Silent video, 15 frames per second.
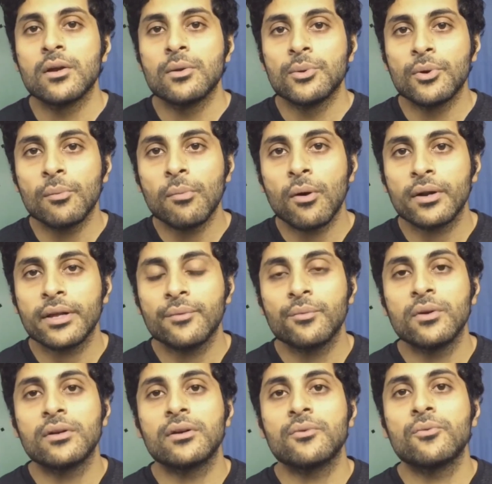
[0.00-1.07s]
your body
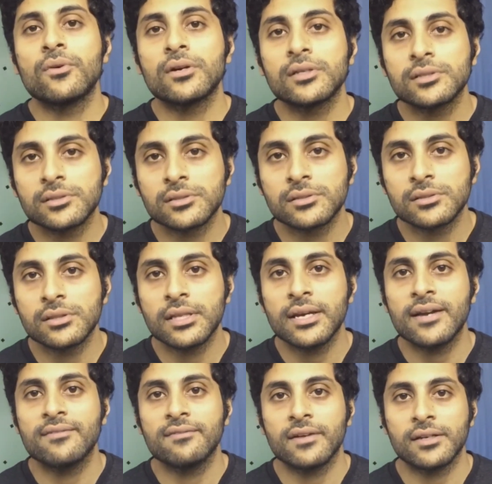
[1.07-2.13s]
will reverse the
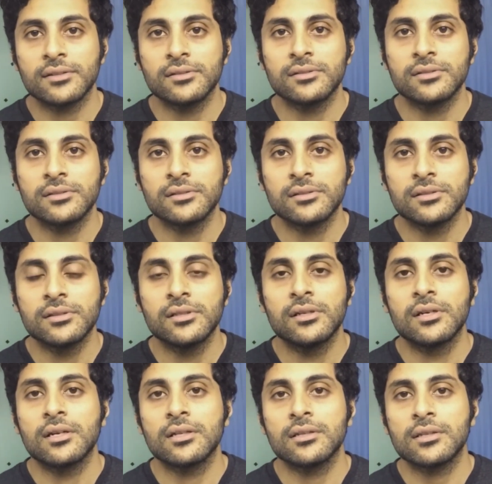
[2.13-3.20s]
effects
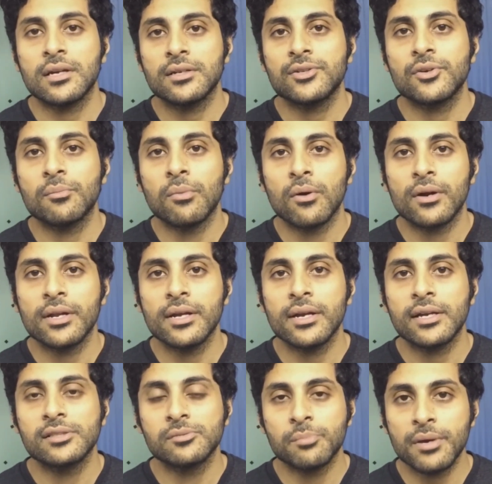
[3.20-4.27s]
that your body
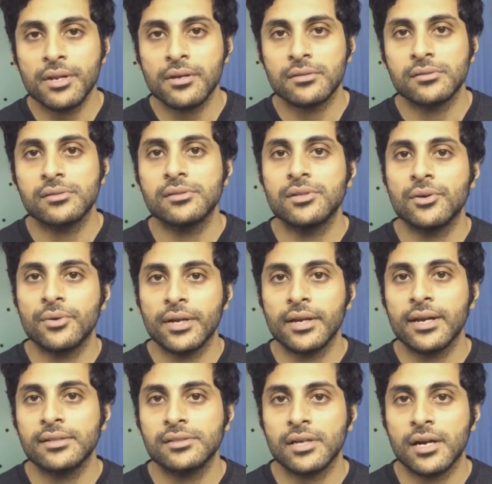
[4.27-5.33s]
experienced during
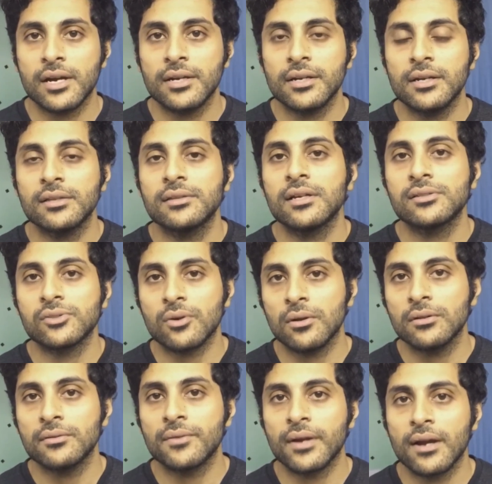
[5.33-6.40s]
HIIT. That's
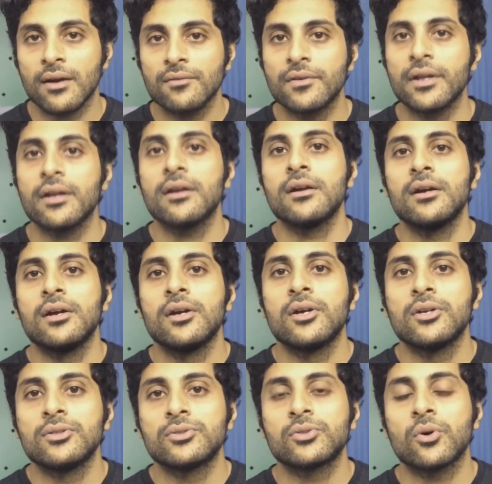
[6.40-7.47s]
called recovery.
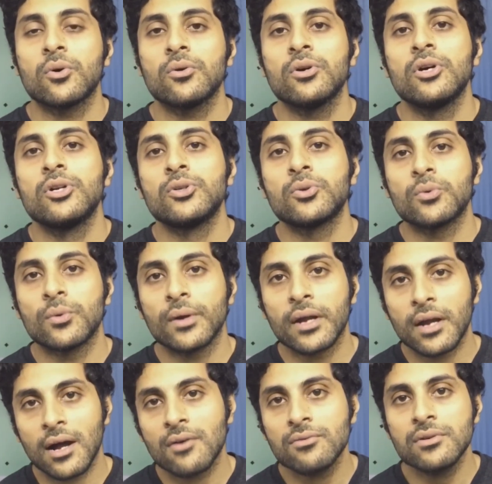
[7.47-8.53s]
So to
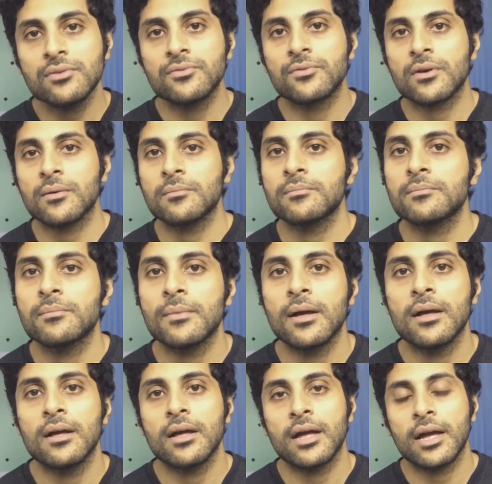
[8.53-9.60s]
recover from
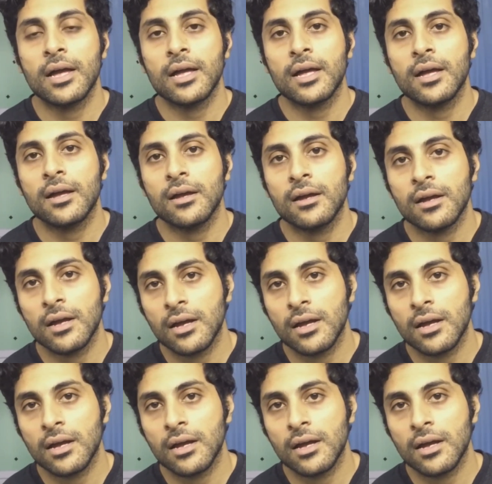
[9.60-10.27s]
a